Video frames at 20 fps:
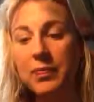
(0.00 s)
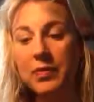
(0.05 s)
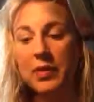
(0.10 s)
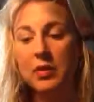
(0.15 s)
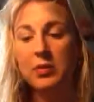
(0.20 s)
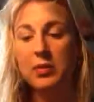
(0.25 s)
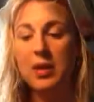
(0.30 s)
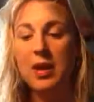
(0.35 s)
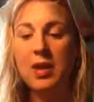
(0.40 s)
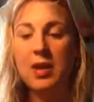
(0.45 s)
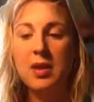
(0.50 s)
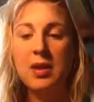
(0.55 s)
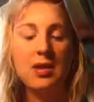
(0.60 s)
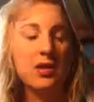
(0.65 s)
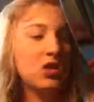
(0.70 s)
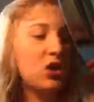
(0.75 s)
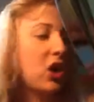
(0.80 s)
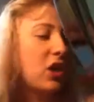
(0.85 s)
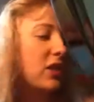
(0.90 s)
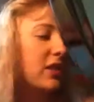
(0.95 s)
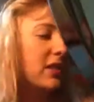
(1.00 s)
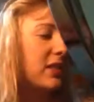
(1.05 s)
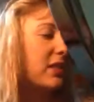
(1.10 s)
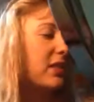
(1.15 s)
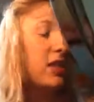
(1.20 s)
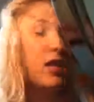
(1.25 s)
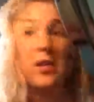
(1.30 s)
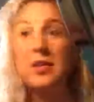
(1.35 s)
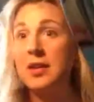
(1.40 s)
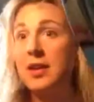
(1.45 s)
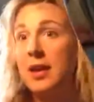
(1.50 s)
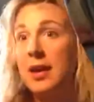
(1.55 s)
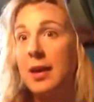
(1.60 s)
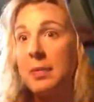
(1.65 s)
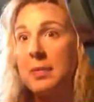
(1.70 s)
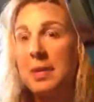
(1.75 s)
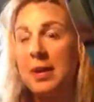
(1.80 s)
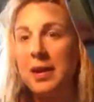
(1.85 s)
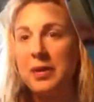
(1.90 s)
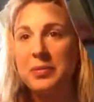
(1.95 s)
It's hard to see on the
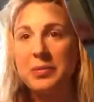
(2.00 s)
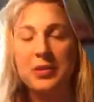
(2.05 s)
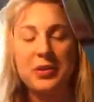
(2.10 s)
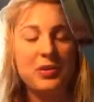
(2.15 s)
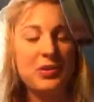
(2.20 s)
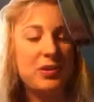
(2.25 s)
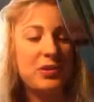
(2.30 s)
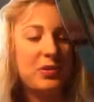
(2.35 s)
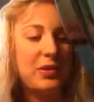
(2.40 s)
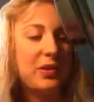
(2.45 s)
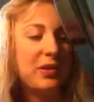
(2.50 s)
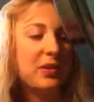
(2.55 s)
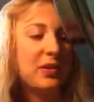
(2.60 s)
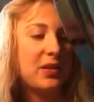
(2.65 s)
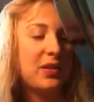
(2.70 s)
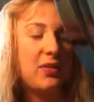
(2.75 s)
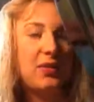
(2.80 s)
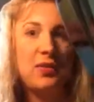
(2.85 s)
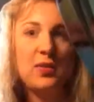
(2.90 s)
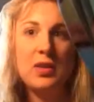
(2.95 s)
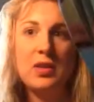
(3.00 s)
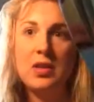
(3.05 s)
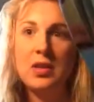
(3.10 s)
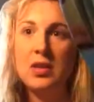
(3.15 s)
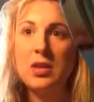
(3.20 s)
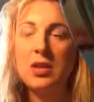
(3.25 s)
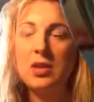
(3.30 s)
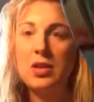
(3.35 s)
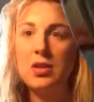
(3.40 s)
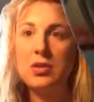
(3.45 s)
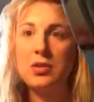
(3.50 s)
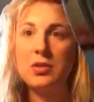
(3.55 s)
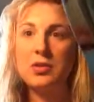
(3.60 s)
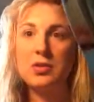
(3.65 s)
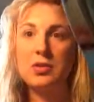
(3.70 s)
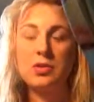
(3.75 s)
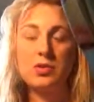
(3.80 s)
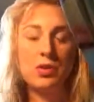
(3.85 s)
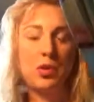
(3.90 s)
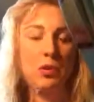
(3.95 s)
iPad when you're doing stuff.
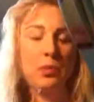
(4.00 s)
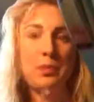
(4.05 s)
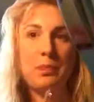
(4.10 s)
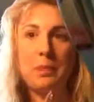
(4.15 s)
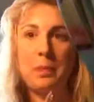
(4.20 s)
So